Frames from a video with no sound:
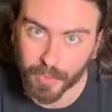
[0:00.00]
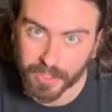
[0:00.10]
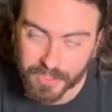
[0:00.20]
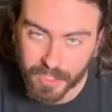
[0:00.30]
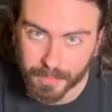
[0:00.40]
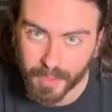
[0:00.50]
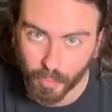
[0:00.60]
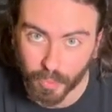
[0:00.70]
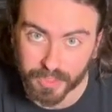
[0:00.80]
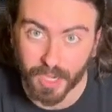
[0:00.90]
We're going to talk about
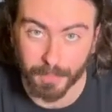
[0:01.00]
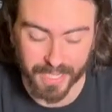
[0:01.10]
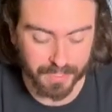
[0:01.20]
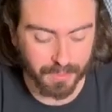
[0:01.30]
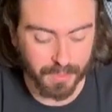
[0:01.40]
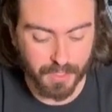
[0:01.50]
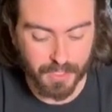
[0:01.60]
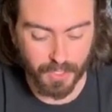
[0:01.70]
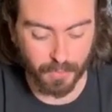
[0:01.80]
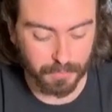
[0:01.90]
war in combat.
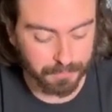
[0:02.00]
So